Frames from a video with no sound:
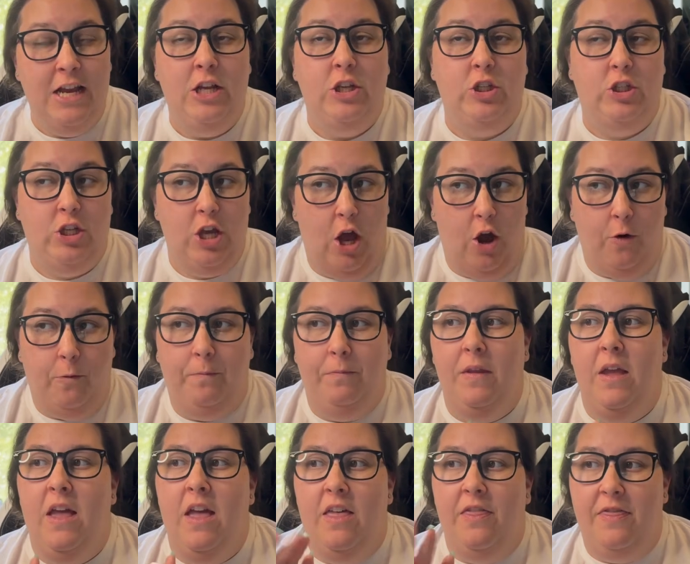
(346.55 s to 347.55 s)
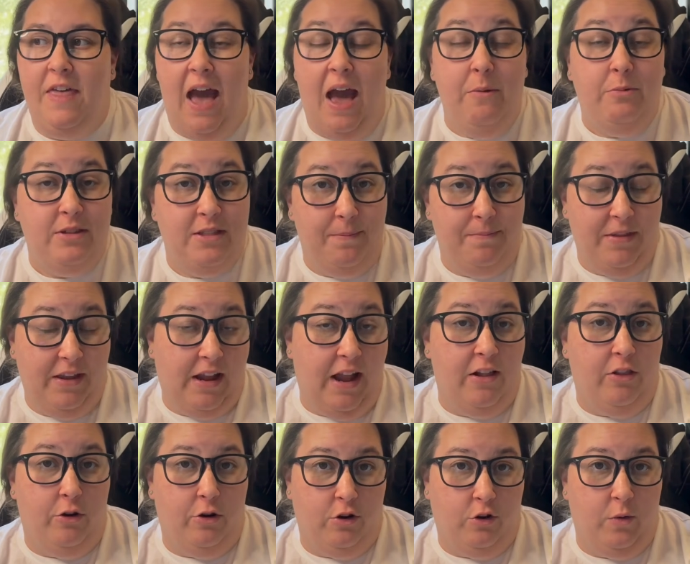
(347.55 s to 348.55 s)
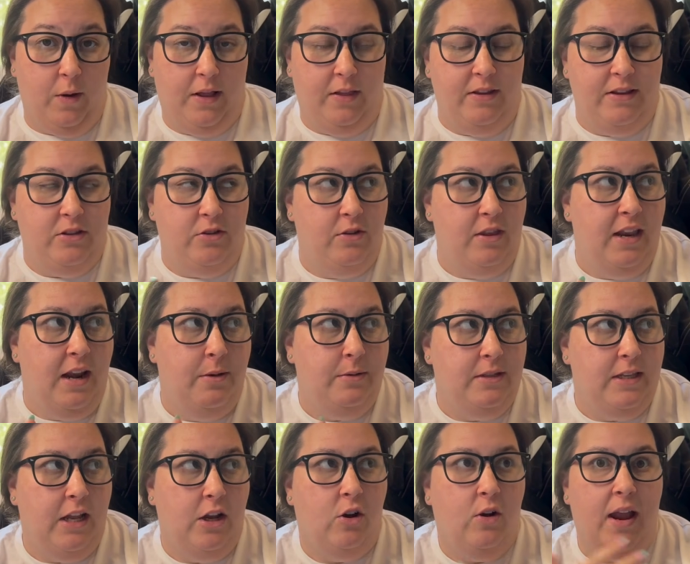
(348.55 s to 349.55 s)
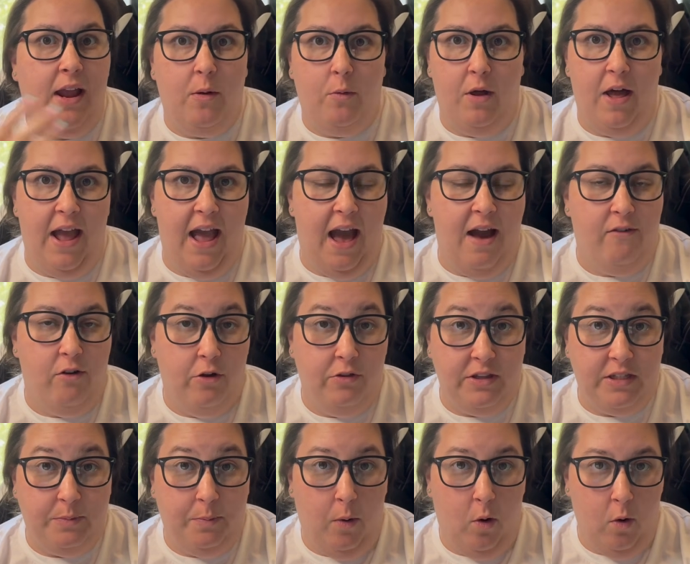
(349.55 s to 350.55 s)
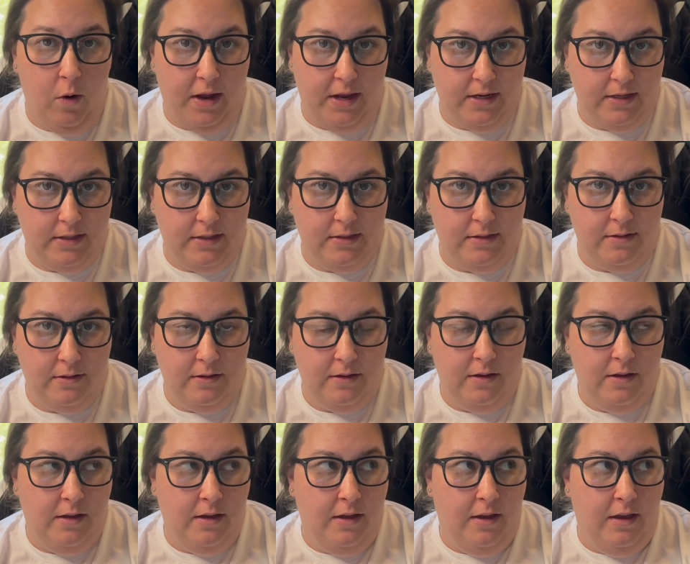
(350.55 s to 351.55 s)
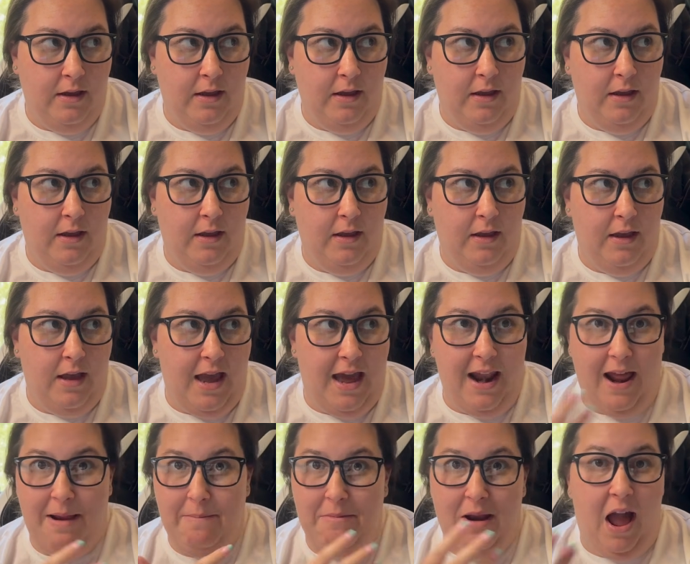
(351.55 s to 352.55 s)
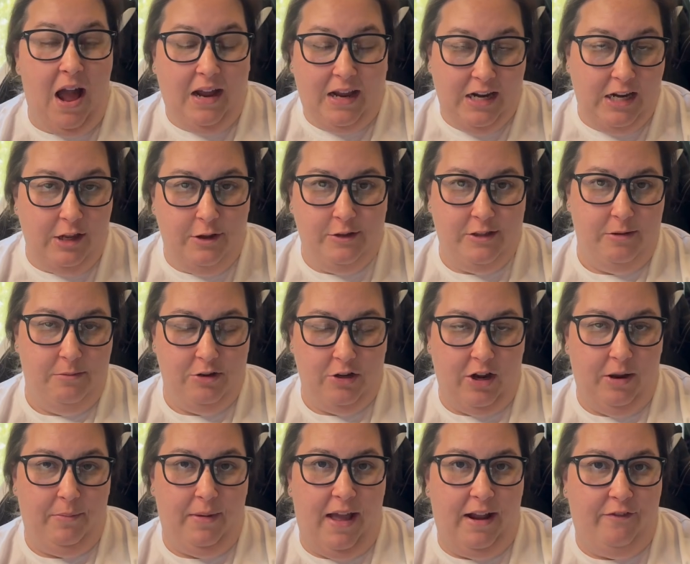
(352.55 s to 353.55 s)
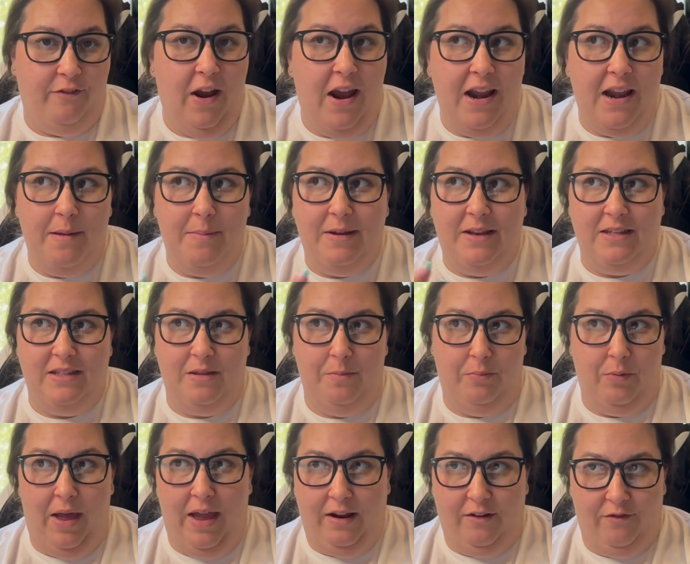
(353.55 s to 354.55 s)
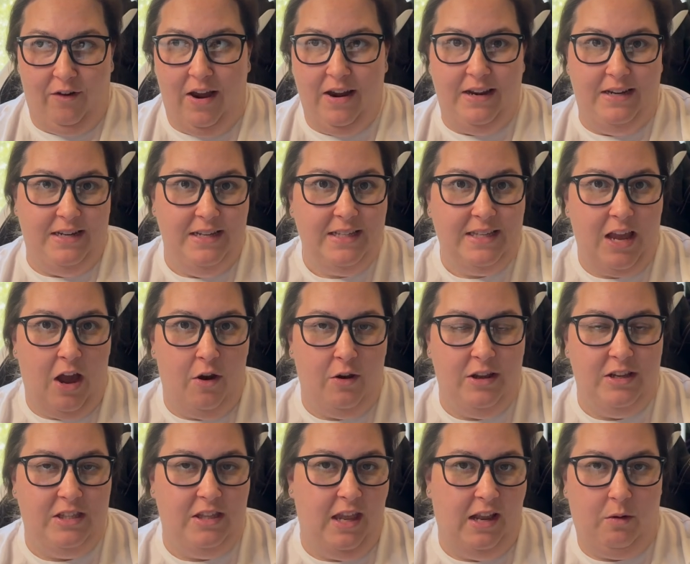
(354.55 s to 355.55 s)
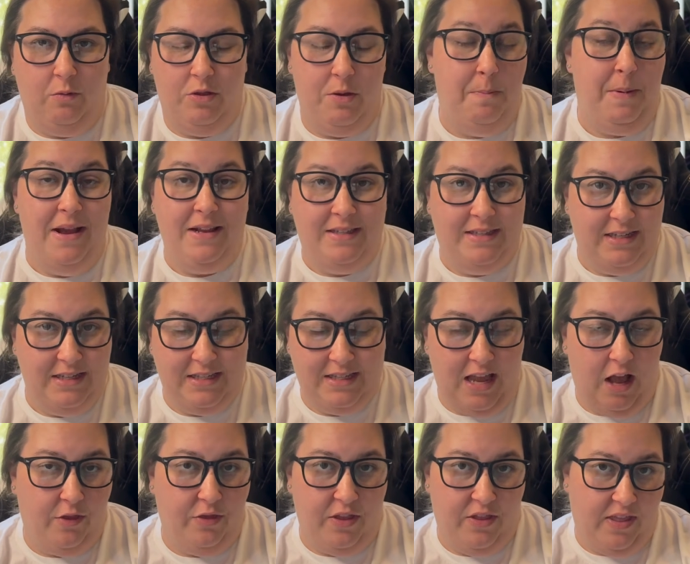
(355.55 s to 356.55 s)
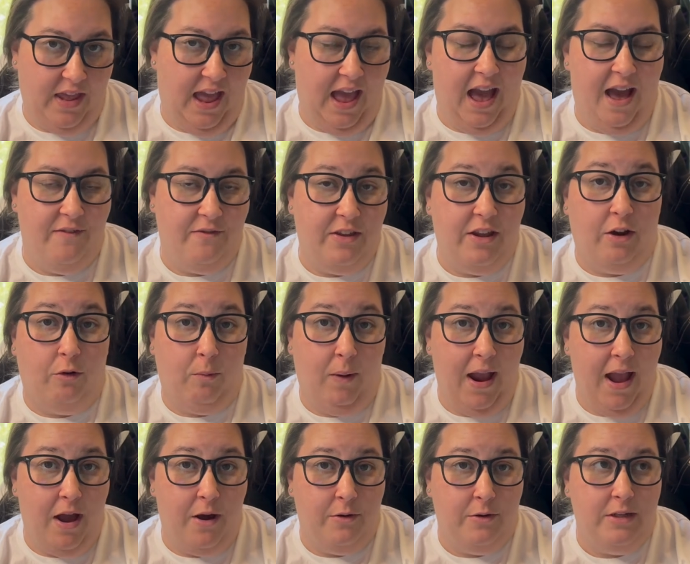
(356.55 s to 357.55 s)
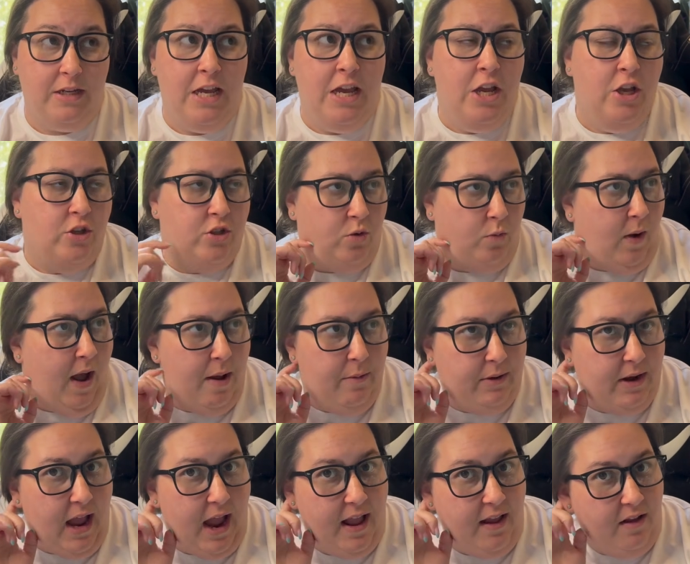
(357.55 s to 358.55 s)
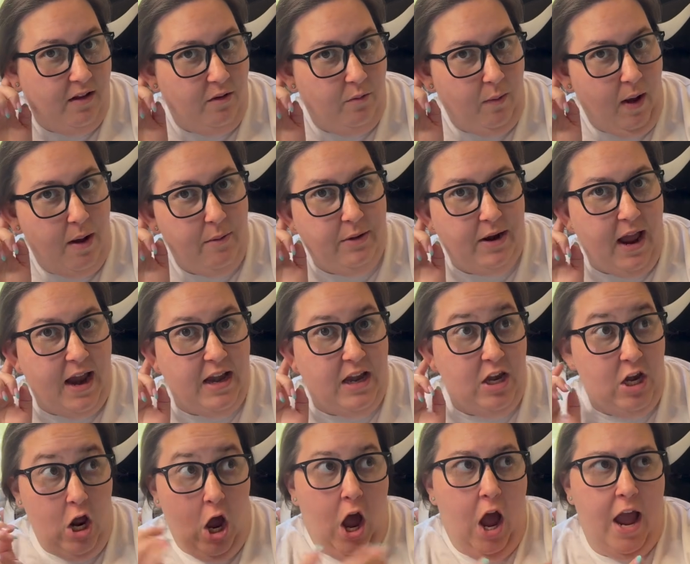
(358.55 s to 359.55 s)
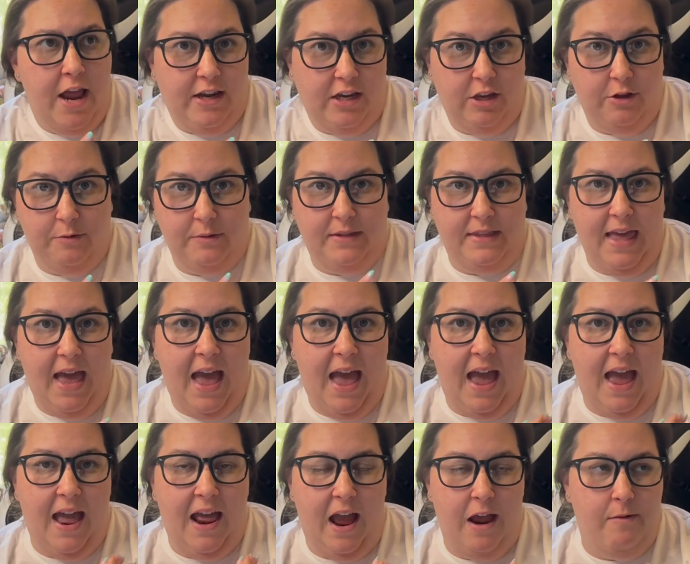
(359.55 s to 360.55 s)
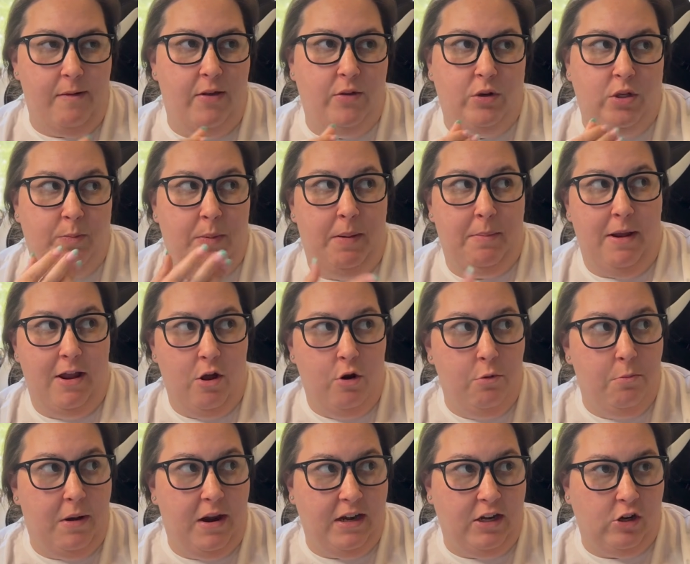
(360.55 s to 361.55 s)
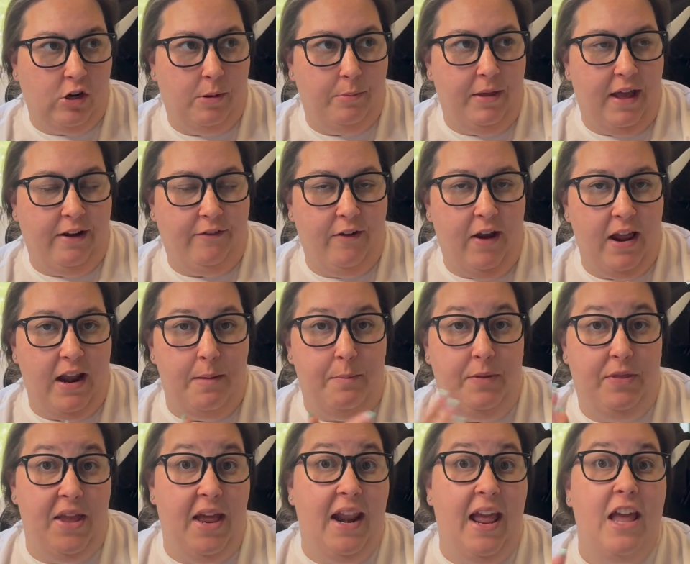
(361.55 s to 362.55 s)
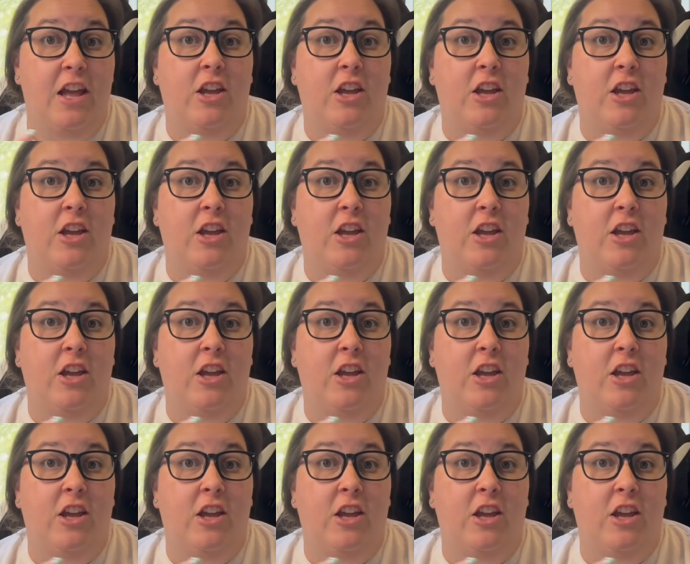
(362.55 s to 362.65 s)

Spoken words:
So that was something I learned quickly. So then I was like, great, well, I have all these points and I'm not going to use them during Black Friday because the Black Friday discount is like the best discount that they have year round. So why would I not use that? I'd rather spend my own money during Black Friday. But then I